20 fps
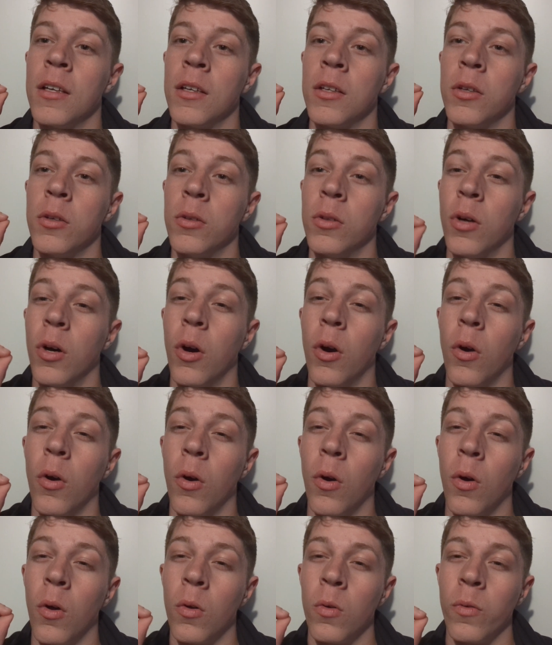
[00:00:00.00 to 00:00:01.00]
You'll
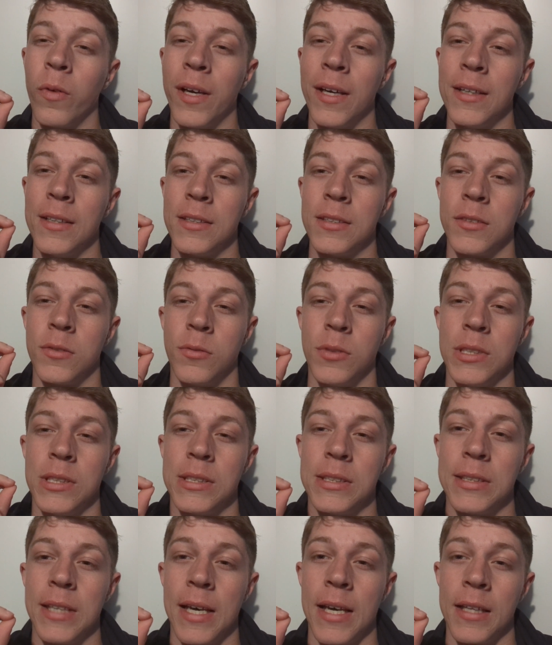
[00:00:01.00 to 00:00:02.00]
always
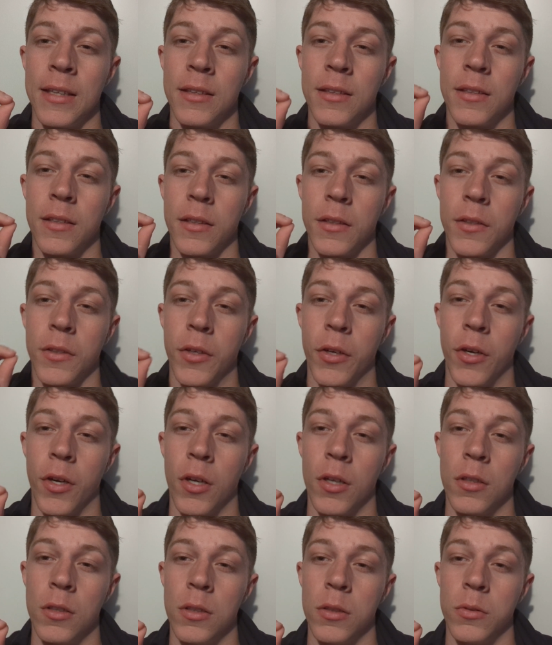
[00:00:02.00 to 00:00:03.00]
resent a
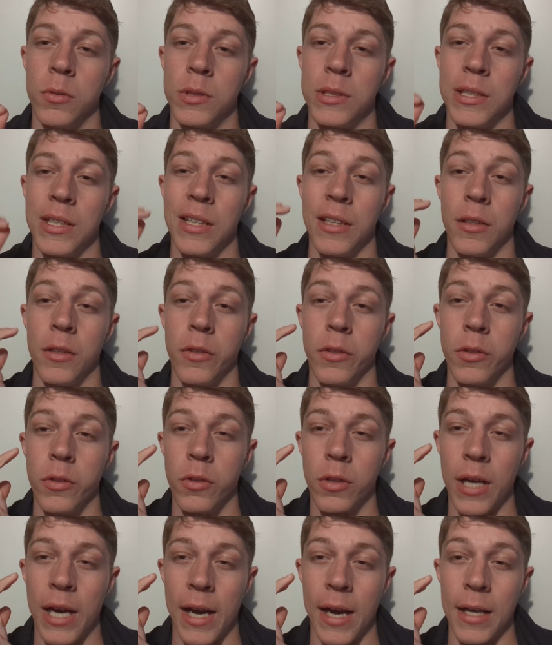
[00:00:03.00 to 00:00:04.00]
girl who's in
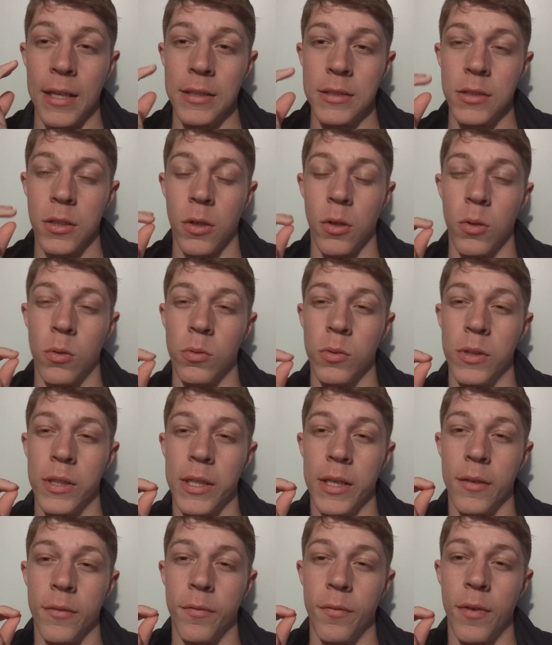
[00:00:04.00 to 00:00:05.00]
your eyes
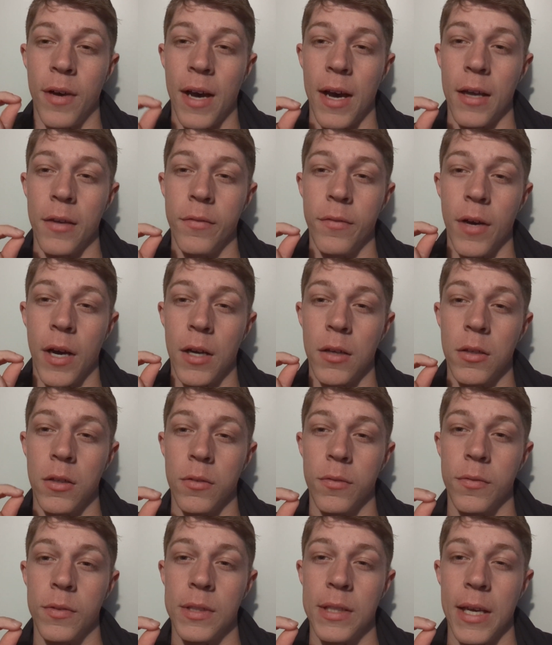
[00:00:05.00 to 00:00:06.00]
only a 5 out
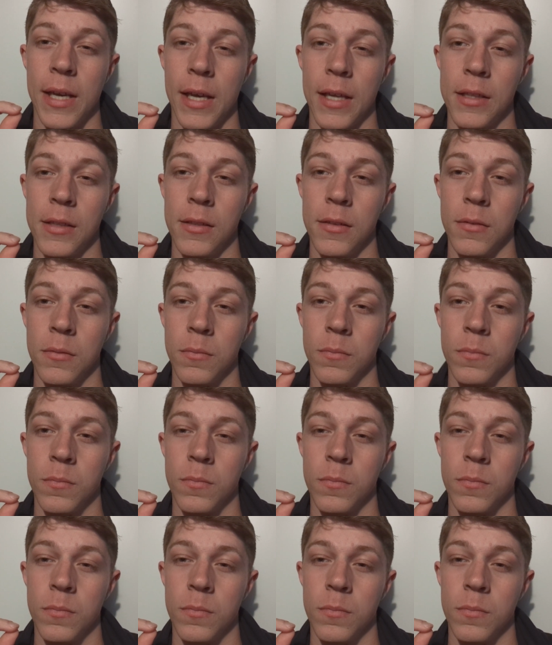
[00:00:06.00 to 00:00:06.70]
of 10.